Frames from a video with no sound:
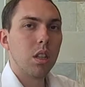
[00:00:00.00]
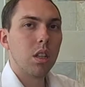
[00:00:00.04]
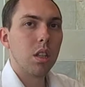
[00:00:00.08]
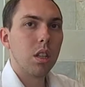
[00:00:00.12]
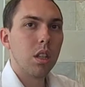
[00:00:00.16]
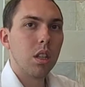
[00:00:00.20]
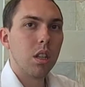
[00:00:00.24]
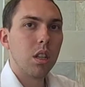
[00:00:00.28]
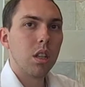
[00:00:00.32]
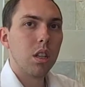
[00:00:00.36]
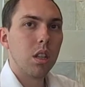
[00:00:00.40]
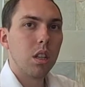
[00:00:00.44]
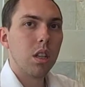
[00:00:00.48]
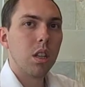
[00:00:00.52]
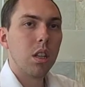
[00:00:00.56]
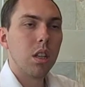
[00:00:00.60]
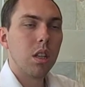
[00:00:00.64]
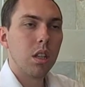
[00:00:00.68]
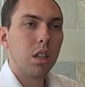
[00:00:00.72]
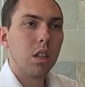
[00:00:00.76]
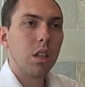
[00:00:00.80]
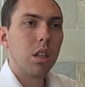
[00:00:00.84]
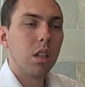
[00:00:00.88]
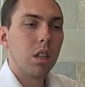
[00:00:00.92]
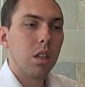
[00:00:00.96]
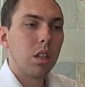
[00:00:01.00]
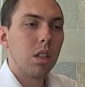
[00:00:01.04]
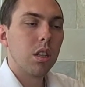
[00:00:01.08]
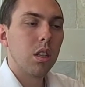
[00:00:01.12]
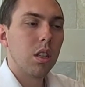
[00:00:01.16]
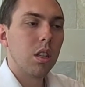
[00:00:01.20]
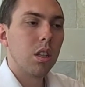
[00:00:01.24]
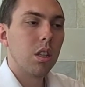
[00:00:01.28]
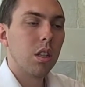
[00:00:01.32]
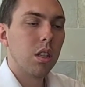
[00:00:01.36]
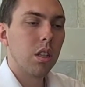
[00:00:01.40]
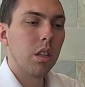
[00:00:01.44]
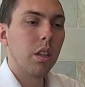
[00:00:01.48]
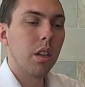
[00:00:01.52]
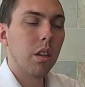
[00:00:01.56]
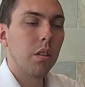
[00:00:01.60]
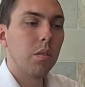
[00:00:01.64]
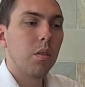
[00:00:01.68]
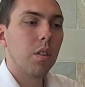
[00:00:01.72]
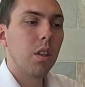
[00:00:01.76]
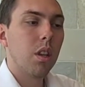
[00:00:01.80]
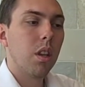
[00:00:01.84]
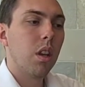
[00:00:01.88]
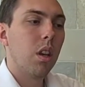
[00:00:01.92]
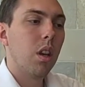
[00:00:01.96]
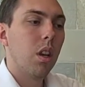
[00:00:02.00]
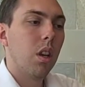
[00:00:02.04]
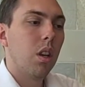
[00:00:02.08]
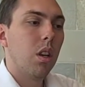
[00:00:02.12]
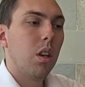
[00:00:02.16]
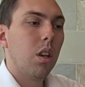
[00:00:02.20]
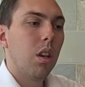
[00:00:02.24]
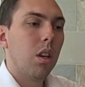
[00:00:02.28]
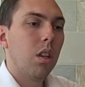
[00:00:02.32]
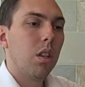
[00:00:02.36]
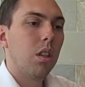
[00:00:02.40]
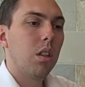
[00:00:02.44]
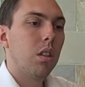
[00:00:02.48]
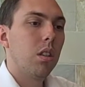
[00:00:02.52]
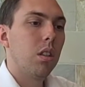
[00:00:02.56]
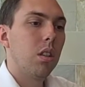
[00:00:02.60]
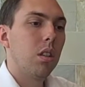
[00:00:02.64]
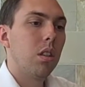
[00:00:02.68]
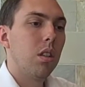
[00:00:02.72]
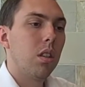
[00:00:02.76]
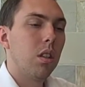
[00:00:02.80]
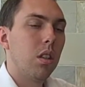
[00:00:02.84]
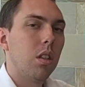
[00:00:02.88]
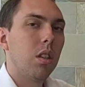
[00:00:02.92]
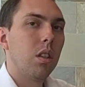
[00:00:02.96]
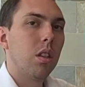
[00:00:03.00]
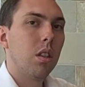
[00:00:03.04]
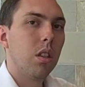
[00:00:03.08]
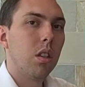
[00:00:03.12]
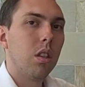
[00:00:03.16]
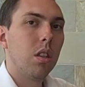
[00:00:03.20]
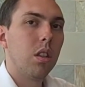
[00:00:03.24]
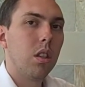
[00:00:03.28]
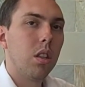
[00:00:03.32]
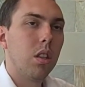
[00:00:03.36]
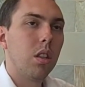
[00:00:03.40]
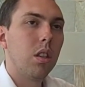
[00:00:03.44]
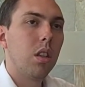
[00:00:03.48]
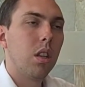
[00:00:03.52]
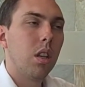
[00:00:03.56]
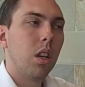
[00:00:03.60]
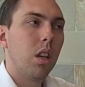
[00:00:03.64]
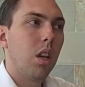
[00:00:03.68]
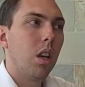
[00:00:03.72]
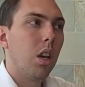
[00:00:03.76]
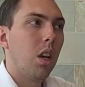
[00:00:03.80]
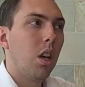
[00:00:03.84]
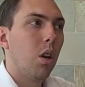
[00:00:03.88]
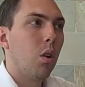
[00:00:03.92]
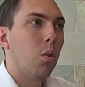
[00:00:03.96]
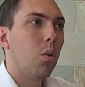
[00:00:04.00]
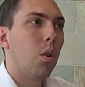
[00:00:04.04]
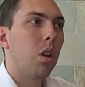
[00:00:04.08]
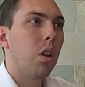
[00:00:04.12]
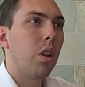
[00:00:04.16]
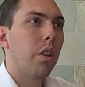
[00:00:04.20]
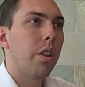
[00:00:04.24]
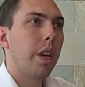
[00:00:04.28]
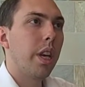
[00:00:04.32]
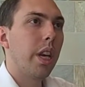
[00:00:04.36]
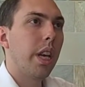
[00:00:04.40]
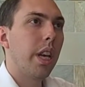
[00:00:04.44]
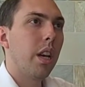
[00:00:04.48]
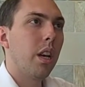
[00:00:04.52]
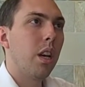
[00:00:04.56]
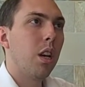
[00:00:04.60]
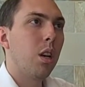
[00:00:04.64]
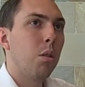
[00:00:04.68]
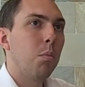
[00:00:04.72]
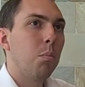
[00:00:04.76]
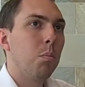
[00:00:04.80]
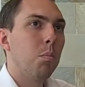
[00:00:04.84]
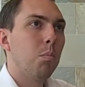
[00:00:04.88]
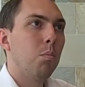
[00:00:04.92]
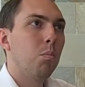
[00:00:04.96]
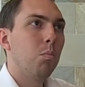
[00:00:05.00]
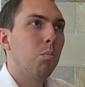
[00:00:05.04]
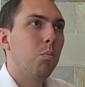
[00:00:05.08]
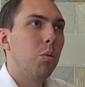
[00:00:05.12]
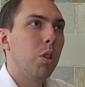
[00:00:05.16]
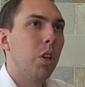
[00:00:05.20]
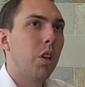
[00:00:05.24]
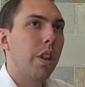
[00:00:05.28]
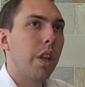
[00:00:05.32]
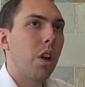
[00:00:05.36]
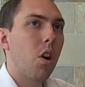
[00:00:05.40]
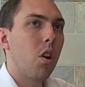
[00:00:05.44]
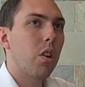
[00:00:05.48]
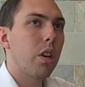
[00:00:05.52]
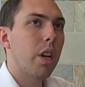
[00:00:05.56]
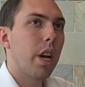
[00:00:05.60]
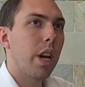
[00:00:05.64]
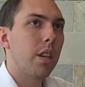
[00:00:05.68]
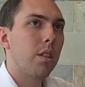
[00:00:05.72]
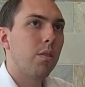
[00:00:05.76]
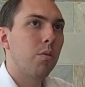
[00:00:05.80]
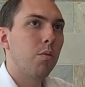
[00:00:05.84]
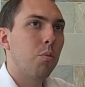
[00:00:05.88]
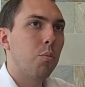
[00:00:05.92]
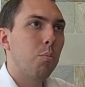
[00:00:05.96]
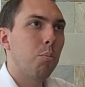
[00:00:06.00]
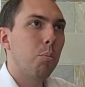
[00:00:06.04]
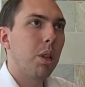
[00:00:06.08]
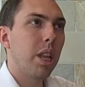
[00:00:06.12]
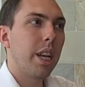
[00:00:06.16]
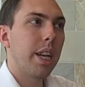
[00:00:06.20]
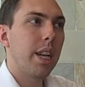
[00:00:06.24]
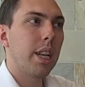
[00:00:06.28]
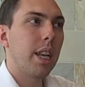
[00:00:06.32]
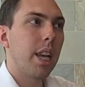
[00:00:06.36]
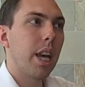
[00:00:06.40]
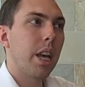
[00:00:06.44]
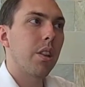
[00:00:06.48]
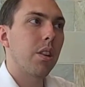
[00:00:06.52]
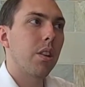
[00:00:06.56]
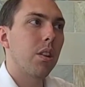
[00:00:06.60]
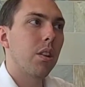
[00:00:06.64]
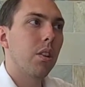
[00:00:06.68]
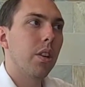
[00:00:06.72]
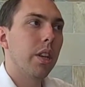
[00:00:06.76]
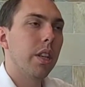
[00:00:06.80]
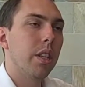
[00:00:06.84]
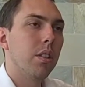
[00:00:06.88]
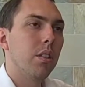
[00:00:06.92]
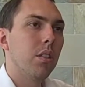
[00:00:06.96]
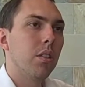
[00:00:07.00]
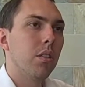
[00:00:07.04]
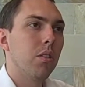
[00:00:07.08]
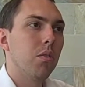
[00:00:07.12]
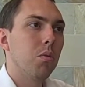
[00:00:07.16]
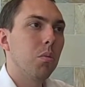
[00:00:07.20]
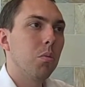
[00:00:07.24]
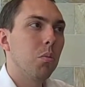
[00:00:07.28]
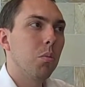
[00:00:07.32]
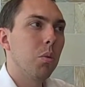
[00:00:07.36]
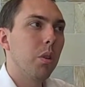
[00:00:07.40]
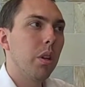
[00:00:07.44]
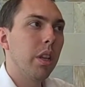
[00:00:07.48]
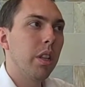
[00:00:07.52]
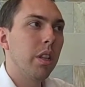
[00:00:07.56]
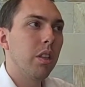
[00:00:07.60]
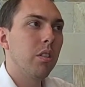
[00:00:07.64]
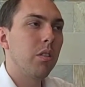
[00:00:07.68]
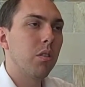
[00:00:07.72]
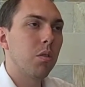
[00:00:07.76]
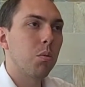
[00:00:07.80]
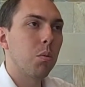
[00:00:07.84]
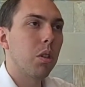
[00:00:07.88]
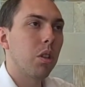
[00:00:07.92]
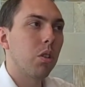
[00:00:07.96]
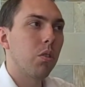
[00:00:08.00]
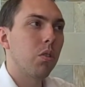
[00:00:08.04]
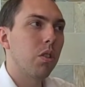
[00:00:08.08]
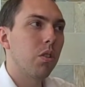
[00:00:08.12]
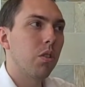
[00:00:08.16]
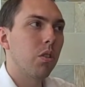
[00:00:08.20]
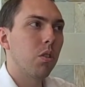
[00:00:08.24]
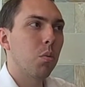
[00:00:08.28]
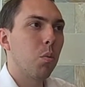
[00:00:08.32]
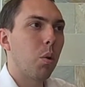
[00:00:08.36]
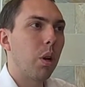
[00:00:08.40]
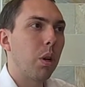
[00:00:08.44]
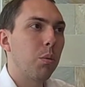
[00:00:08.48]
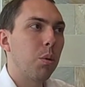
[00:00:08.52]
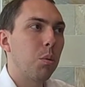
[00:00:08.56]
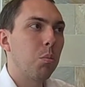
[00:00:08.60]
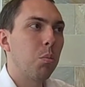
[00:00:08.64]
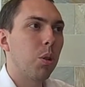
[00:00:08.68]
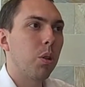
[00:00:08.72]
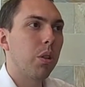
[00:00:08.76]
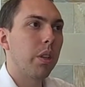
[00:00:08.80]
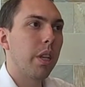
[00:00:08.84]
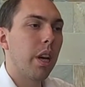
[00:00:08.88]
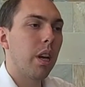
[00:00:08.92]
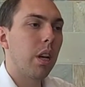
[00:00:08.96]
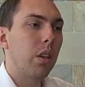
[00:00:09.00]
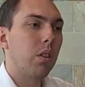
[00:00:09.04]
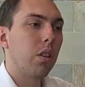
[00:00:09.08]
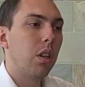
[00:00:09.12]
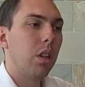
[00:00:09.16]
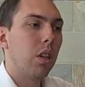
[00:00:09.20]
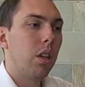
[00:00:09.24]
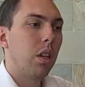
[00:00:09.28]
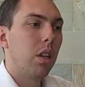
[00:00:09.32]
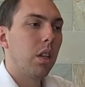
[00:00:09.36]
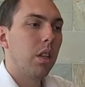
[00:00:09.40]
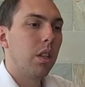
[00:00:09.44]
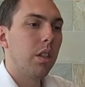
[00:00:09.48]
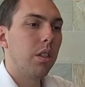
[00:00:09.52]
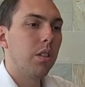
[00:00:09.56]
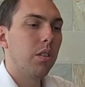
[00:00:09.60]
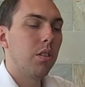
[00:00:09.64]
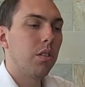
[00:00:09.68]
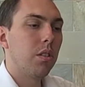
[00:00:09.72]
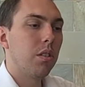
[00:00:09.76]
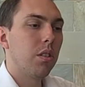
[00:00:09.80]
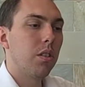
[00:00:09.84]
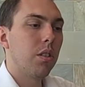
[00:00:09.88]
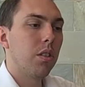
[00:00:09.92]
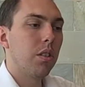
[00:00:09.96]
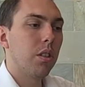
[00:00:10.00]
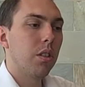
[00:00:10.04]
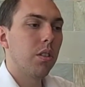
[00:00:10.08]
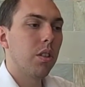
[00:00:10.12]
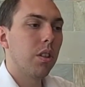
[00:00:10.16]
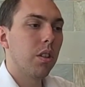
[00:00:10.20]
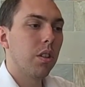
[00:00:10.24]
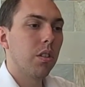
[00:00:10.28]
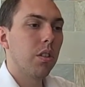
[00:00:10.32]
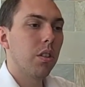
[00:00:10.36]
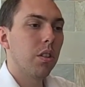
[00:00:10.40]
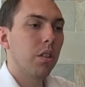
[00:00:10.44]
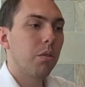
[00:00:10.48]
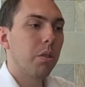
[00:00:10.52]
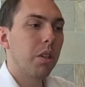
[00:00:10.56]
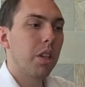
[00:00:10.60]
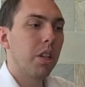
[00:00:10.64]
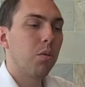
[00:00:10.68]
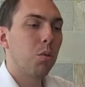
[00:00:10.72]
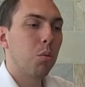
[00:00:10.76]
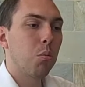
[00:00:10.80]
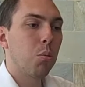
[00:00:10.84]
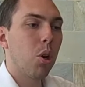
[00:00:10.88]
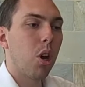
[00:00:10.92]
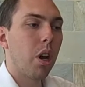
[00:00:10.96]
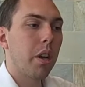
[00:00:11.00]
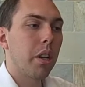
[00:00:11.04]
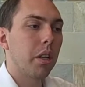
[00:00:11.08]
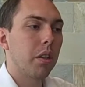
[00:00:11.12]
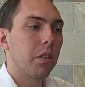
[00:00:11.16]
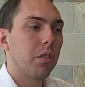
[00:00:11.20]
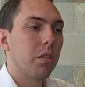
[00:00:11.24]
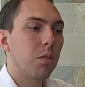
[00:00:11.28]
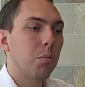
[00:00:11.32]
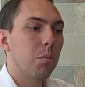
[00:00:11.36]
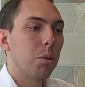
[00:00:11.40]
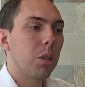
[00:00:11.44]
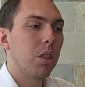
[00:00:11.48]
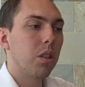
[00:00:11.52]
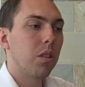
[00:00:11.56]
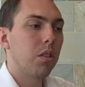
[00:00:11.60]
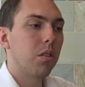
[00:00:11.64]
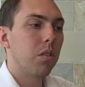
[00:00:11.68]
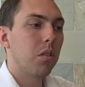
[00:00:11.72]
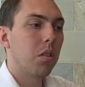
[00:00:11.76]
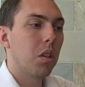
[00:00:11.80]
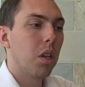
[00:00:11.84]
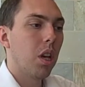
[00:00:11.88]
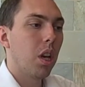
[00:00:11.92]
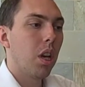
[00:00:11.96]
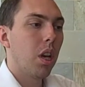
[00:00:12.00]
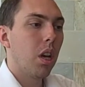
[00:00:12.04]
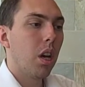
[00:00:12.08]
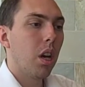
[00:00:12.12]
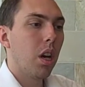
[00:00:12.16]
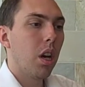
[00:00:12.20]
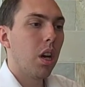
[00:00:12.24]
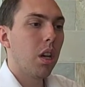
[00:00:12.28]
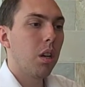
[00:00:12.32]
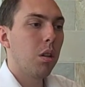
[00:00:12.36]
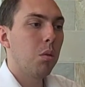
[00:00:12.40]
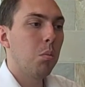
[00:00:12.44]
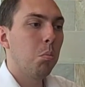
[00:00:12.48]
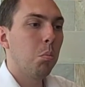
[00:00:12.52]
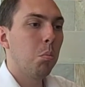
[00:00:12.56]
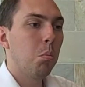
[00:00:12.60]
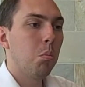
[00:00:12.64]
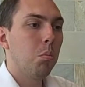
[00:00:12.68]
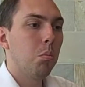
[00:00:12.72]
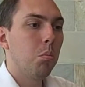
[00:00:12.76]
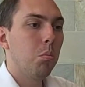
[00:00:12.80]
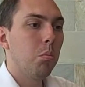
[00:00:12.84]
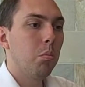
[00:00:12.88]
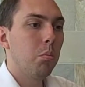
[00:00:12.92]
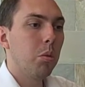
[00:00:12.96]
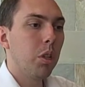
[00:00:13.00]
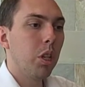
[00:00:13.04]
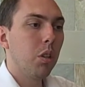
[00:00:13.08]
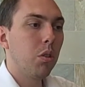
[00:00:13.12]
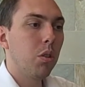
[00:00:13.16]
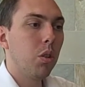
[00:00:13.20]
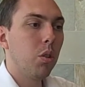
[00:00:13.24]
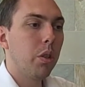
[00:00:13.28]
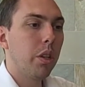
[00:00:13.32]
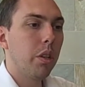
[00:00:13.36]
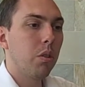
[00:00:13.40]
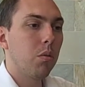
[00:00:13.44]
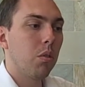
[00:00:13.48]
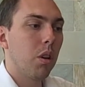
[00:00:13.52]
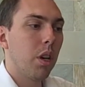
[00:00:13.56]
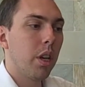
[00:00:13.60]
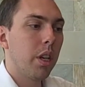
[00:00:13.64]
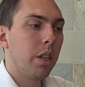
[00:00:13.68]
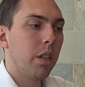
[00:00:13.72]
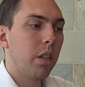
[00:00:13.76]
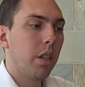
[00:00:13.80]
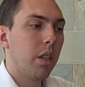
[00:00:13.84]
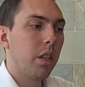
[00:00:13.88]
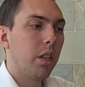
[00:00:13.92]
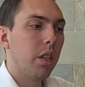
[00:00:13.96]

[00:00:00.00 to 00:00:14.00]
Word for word: the most traction? Are you yeah. the, the storage? Is the servers? Is it? Well, they um, you know they all kind of play together, and and this is one of the reasons why we built out these the, the three different products is because um, you know you can run